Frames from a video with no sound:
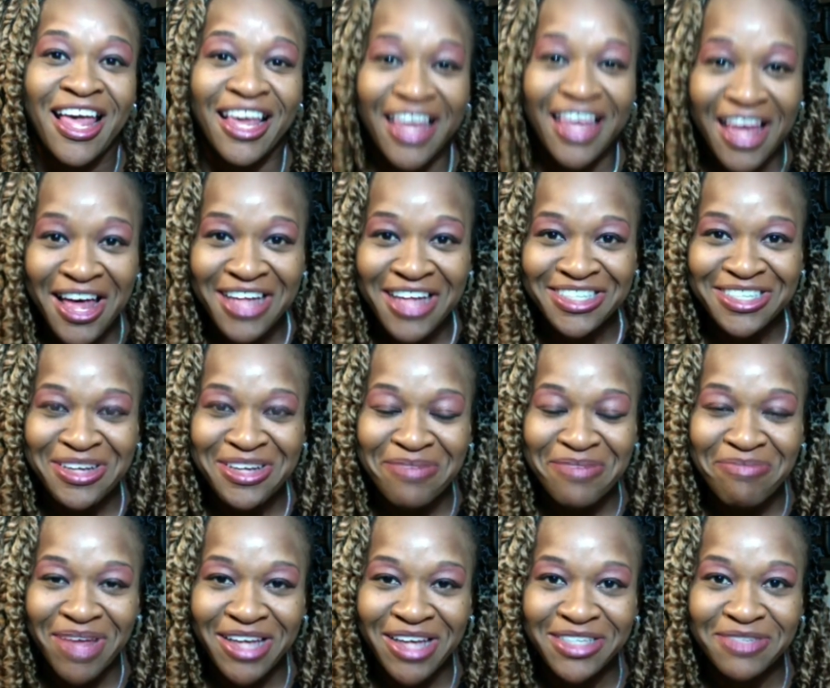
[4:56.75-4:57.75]

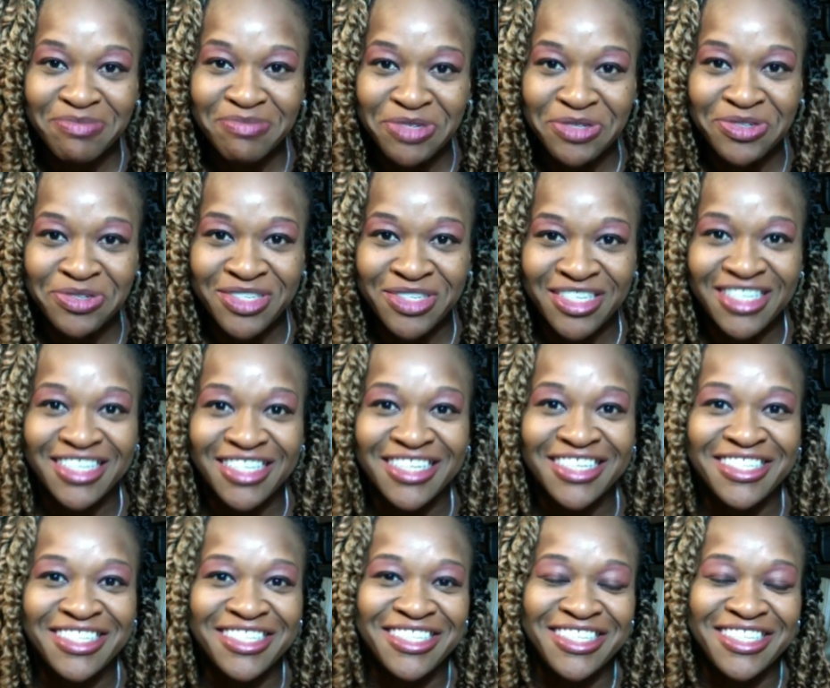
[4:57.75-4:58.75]
Content-based music
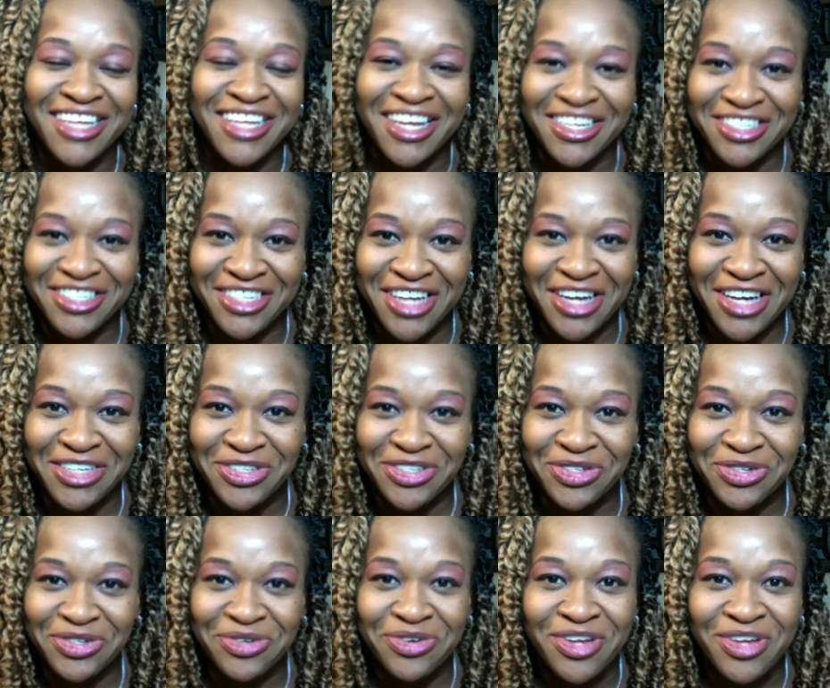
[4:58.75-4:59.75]
is
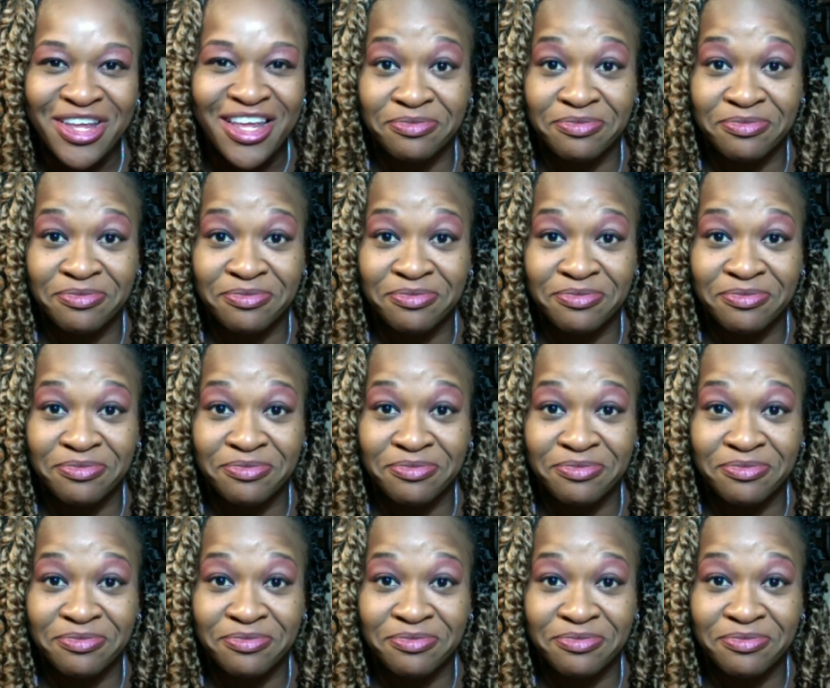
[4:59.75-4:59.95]
educational.